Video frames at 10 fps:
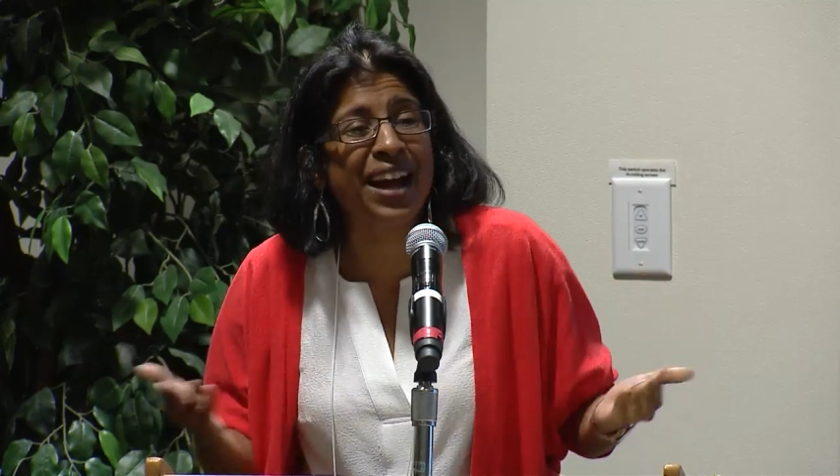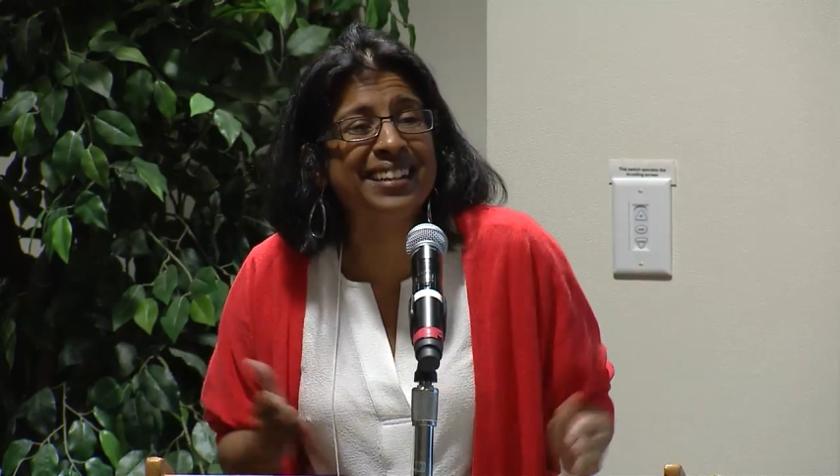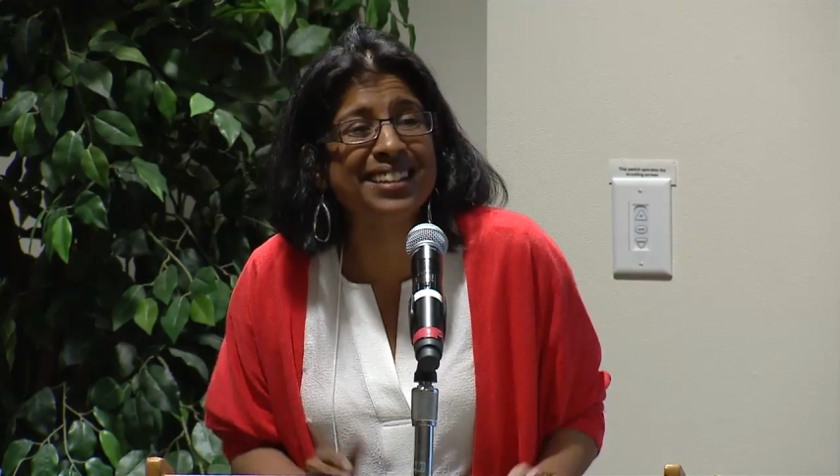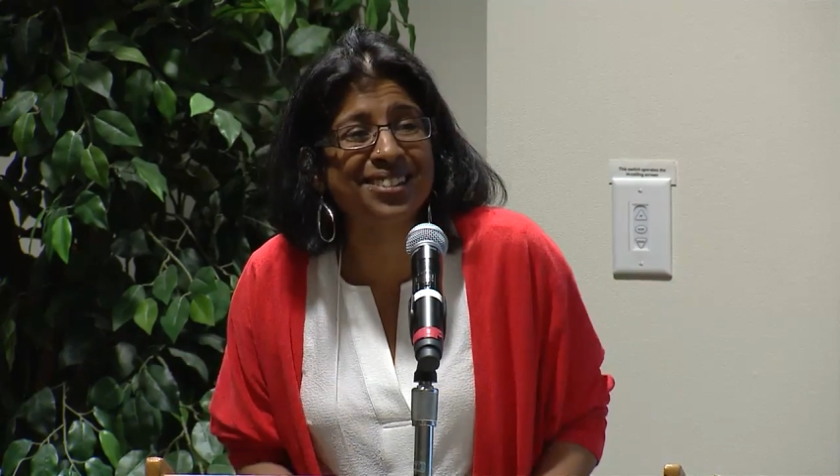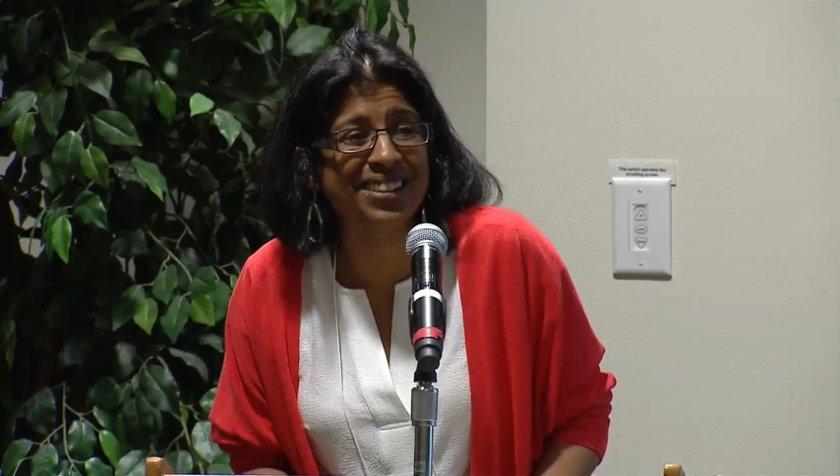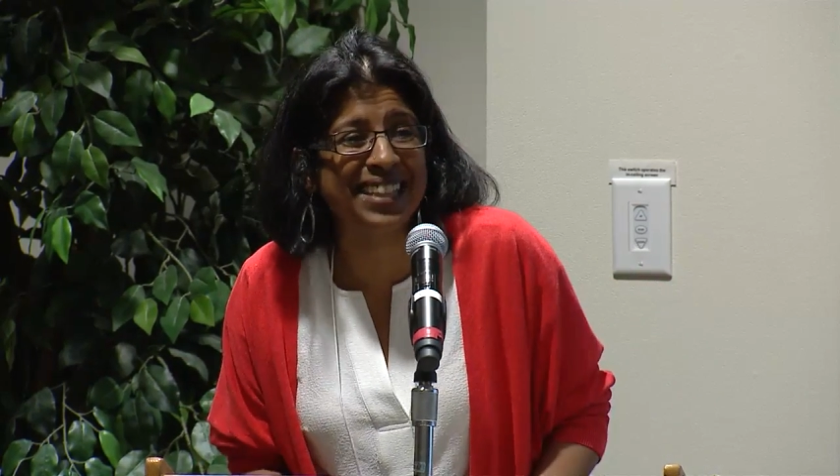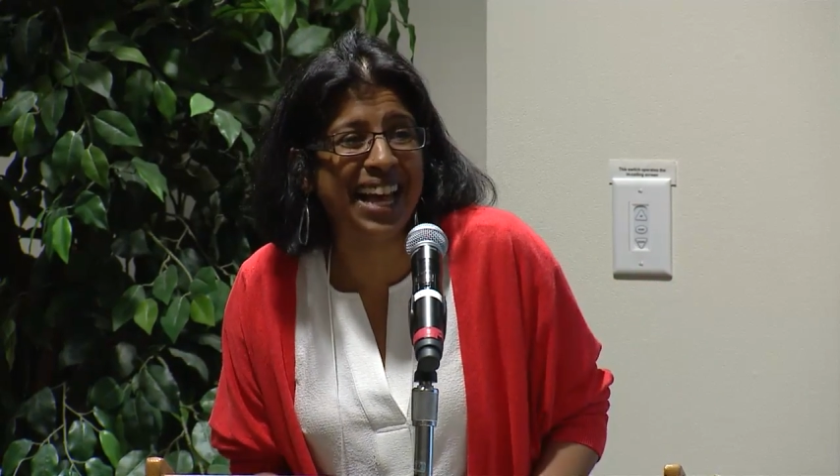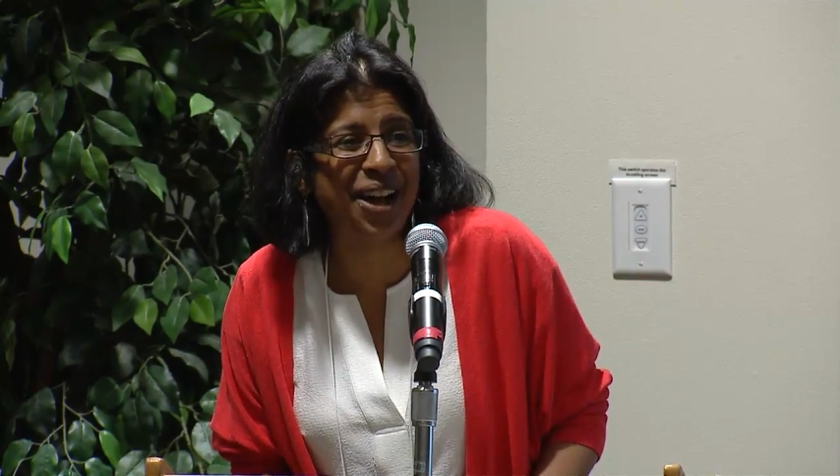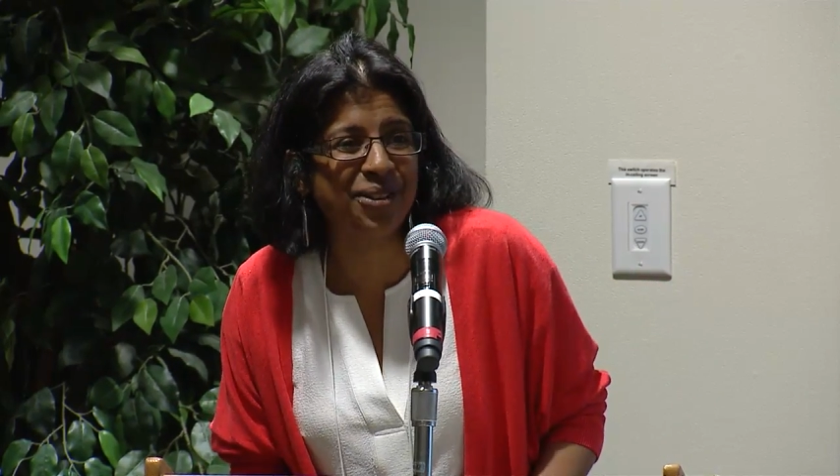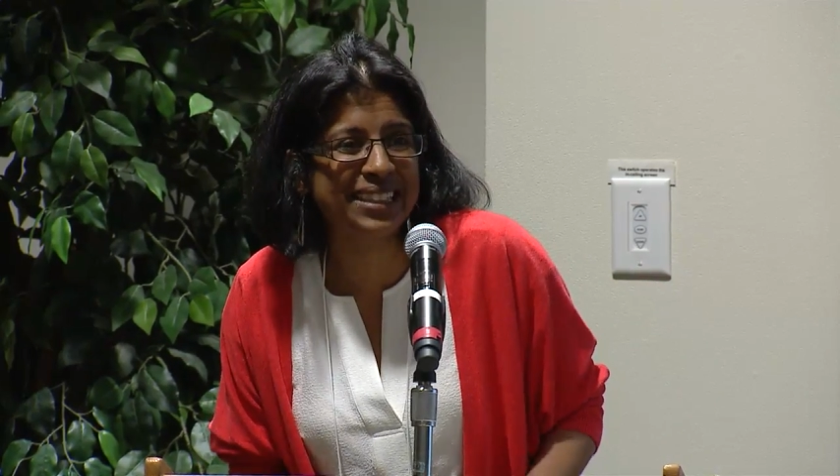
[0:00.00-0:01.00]
ideas on
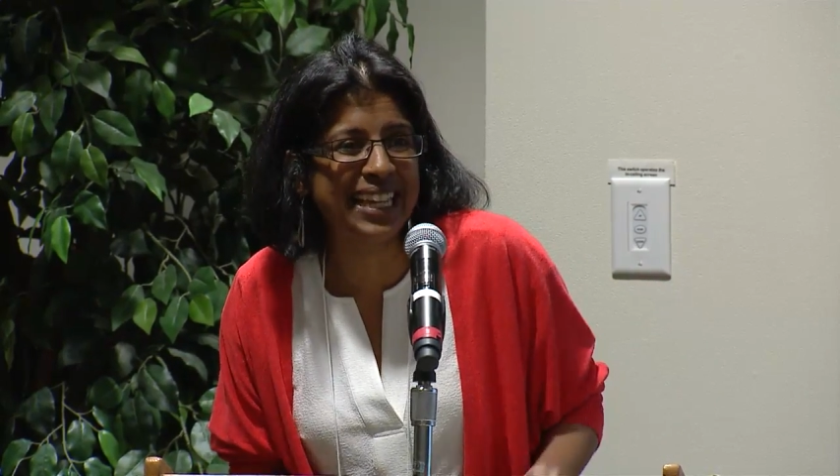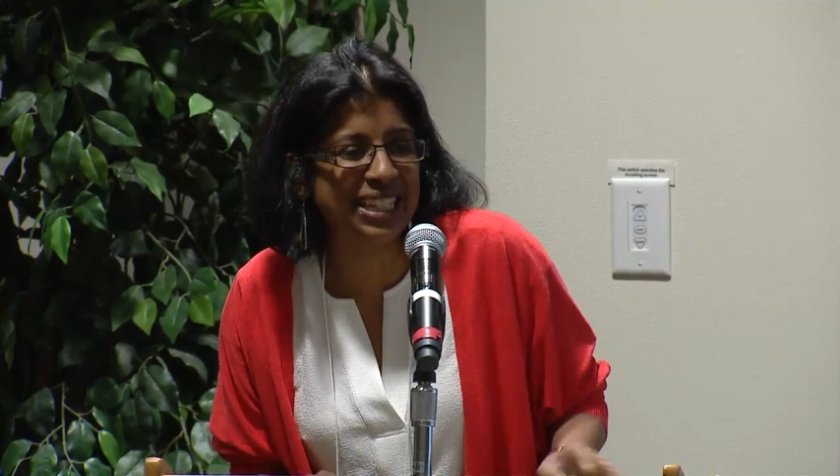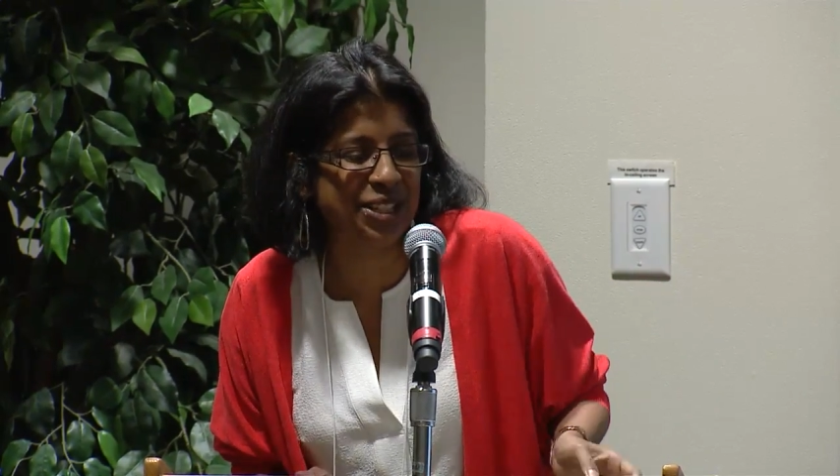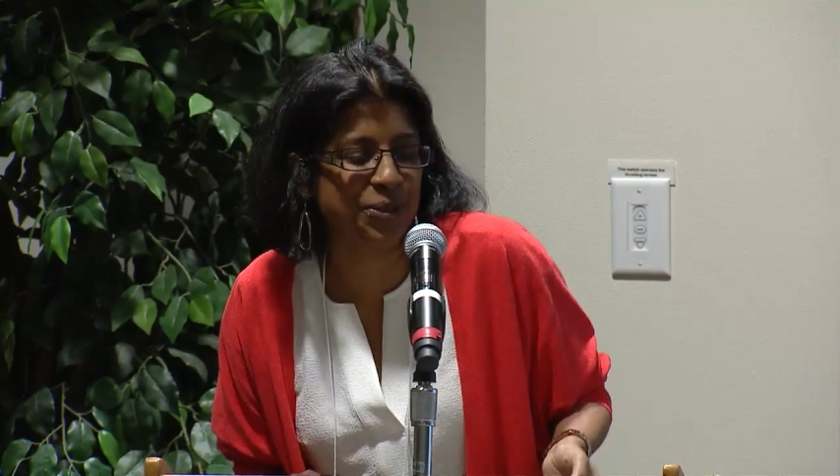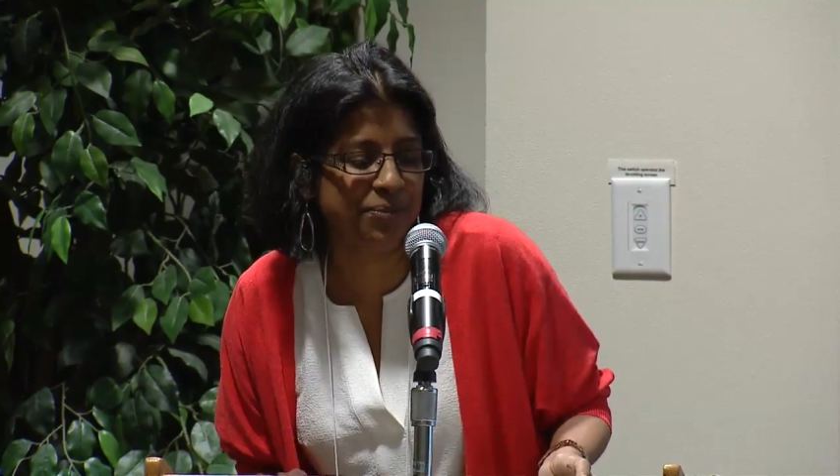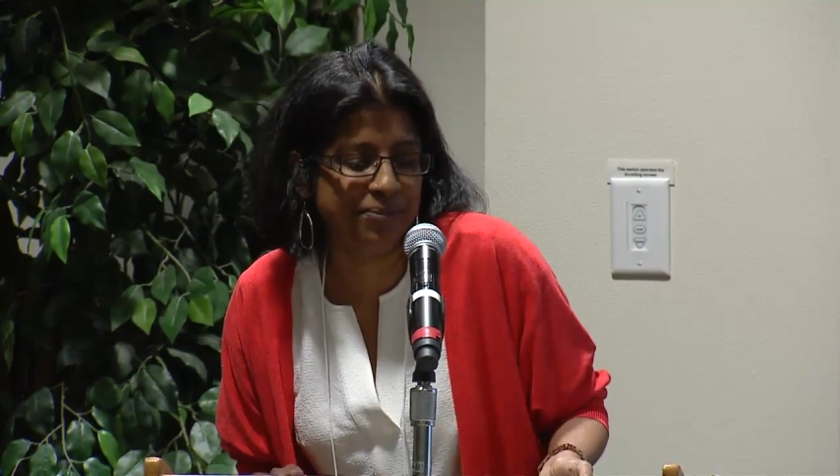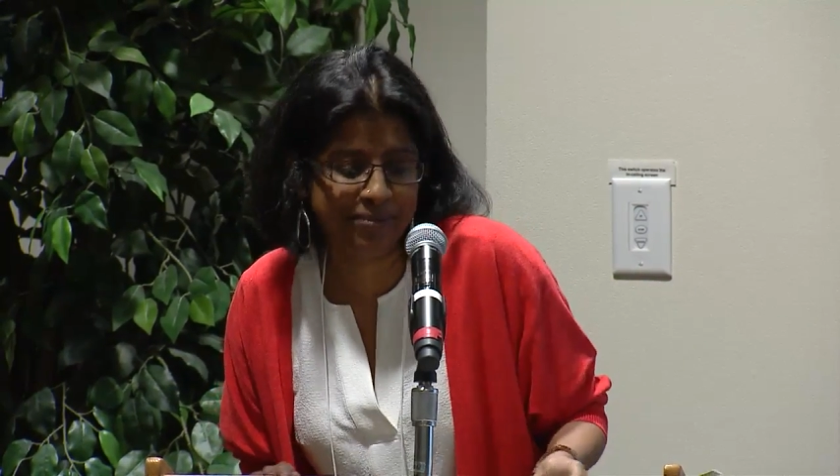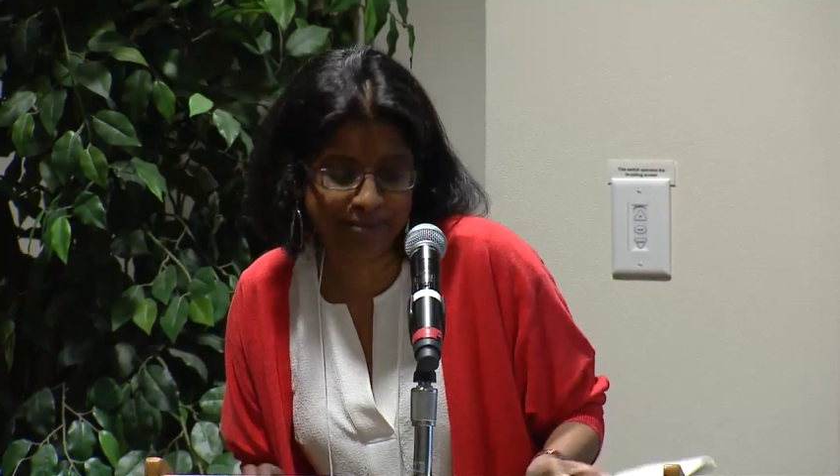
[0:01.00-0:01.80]
the how. Thank you.